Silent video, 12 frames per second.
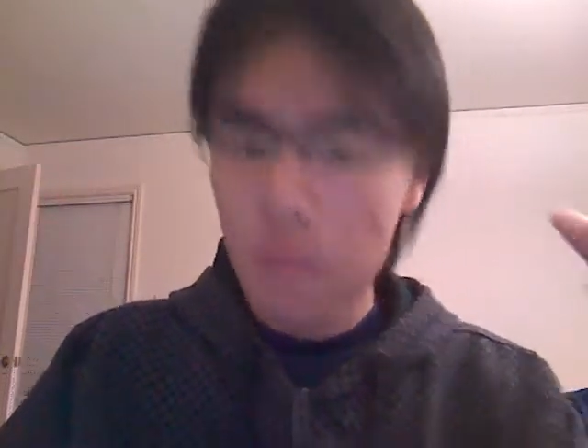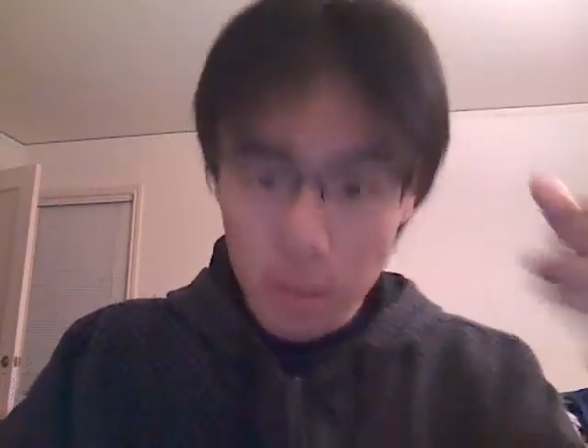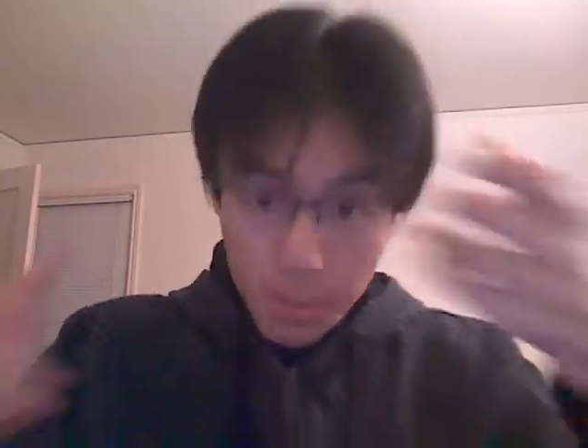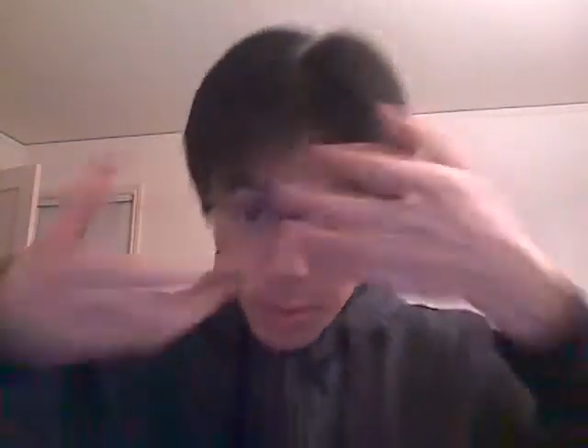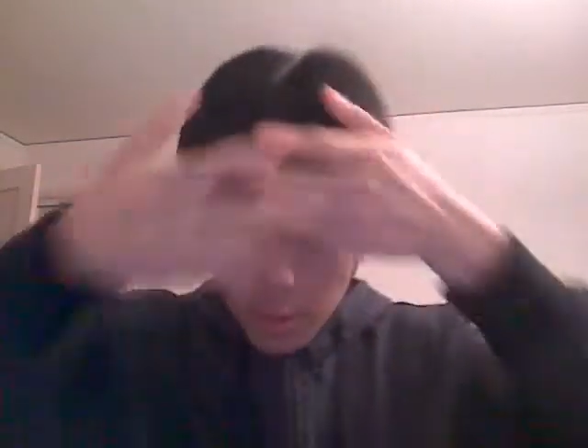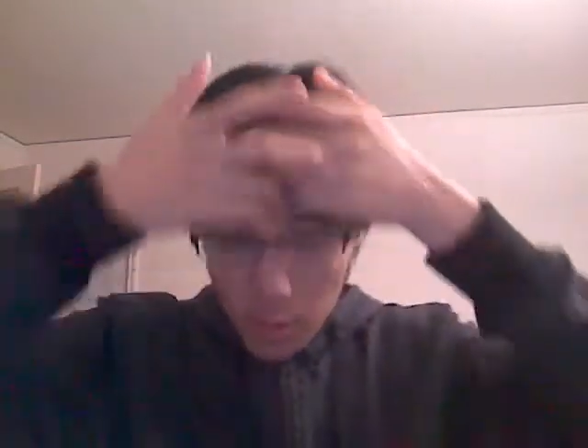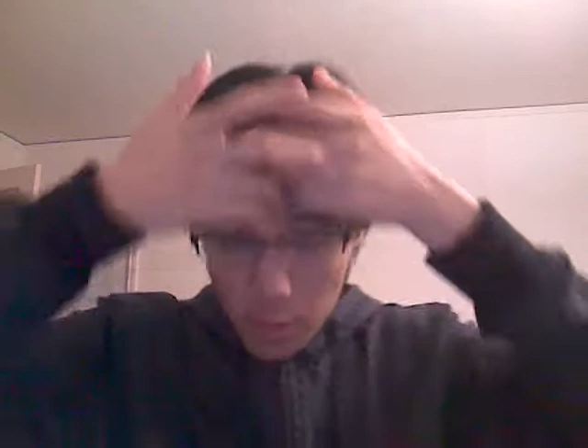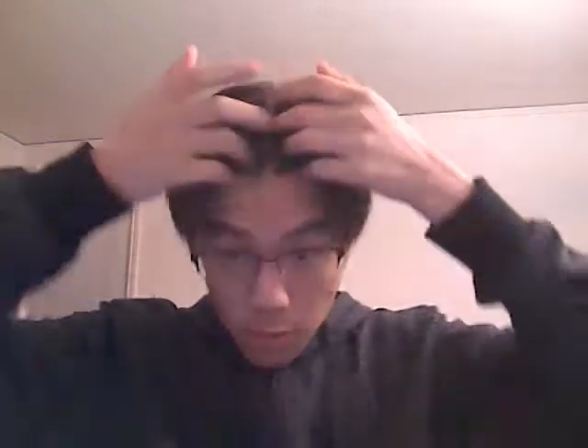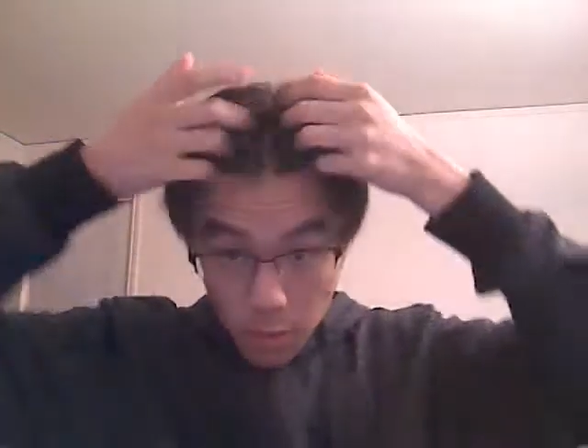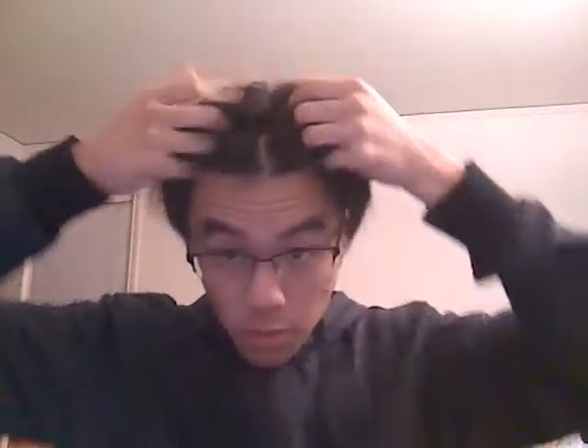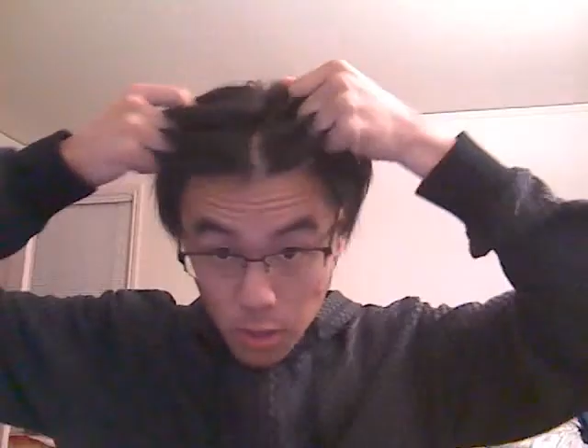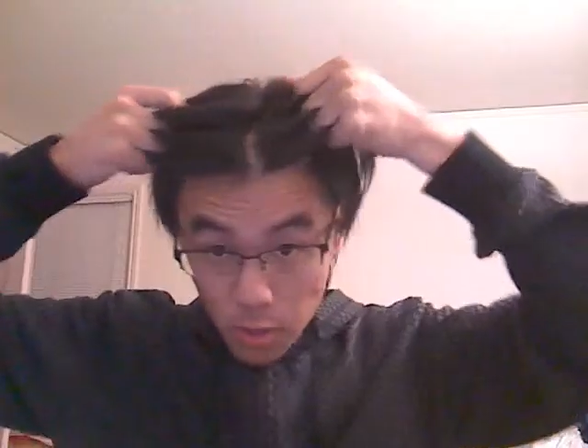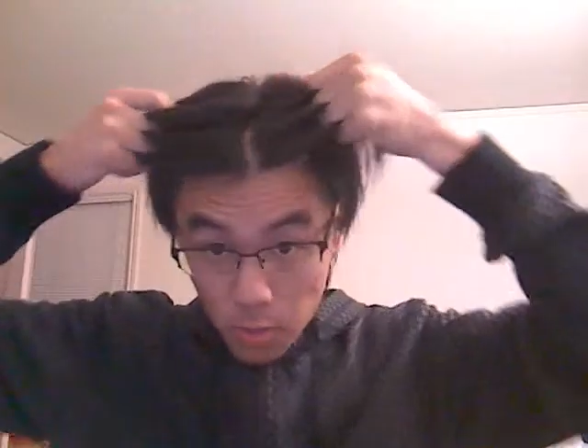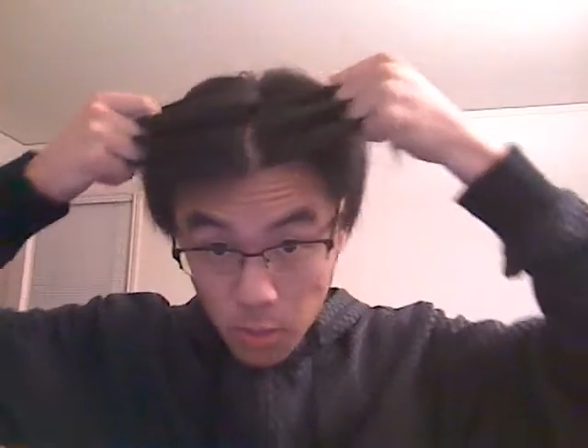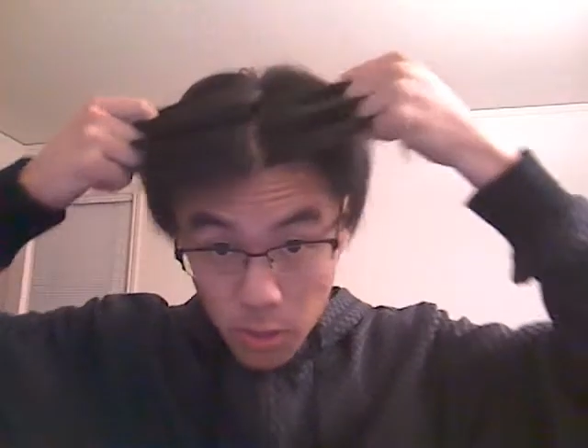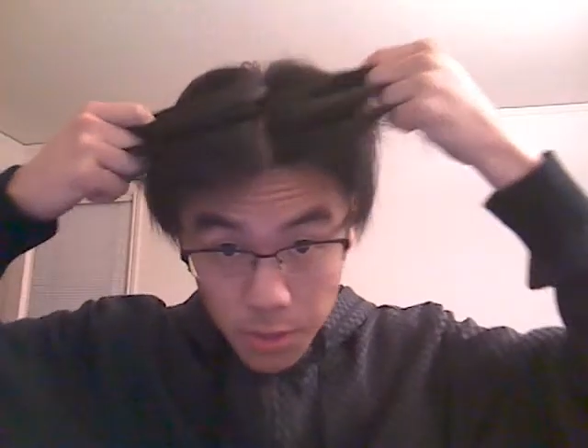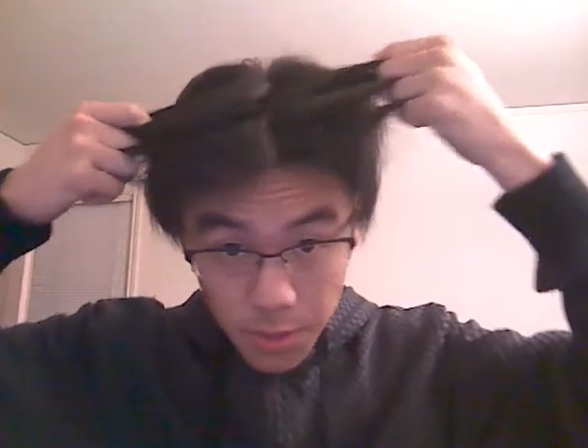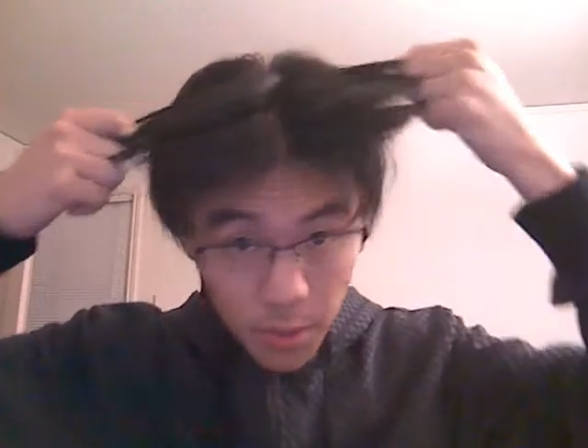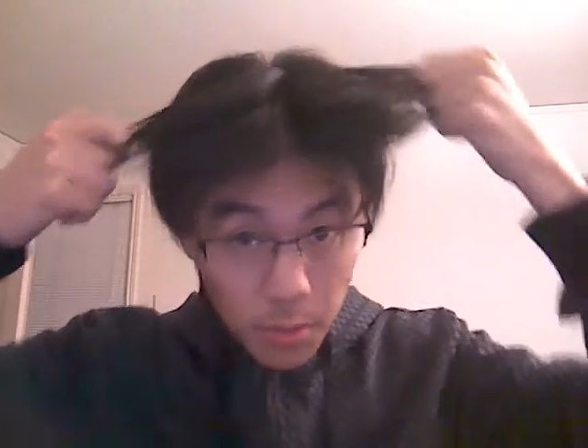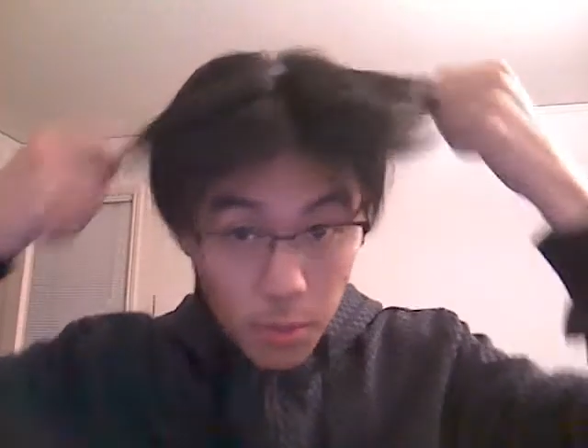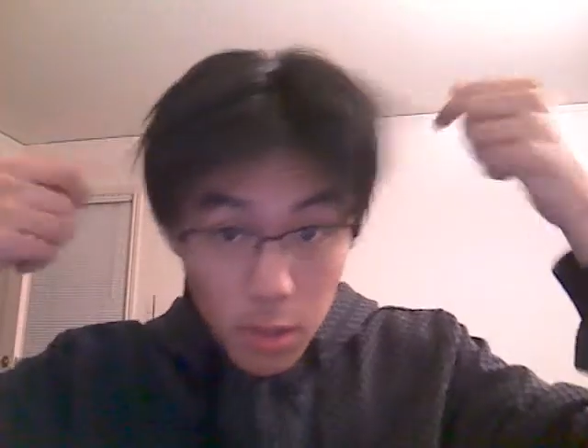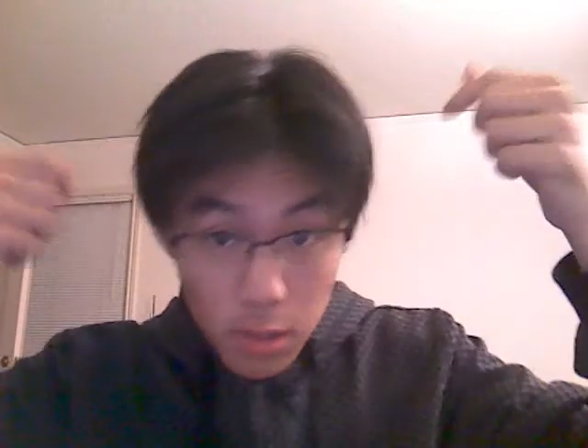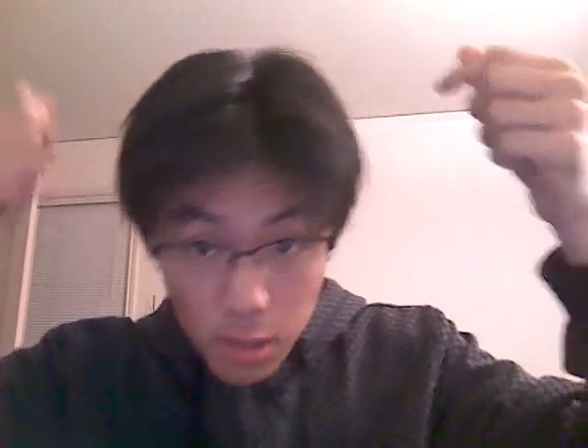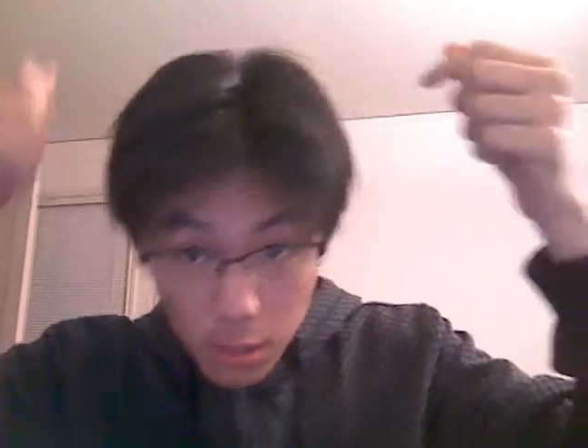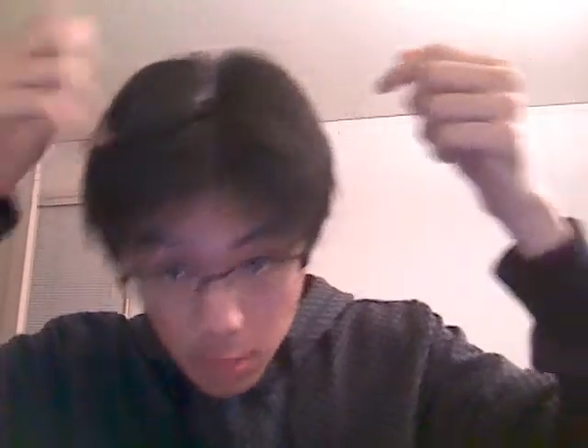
It's a bit shorter than I usually want